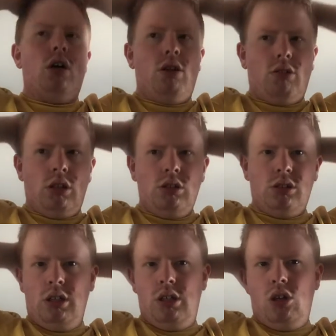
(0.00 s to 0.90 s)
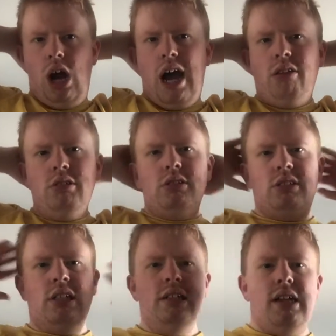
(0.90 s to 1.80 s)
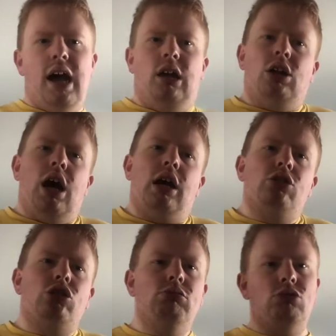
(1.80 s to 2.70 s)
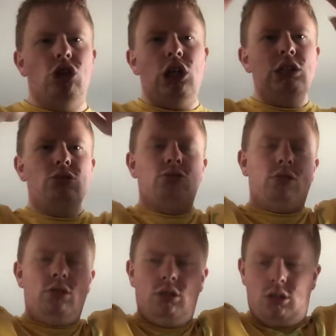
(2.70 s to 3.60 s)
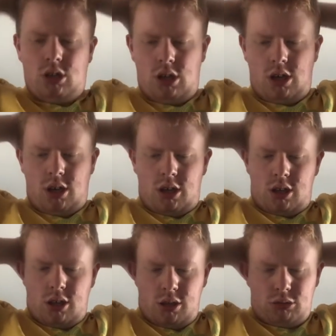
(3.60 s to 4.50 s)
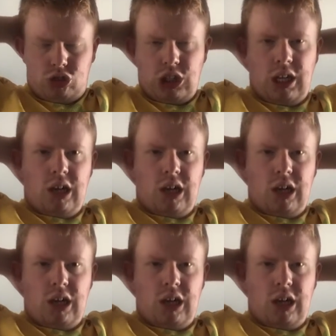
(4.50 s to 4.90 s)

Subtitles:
Alright? How he did that, I don't know. J.K.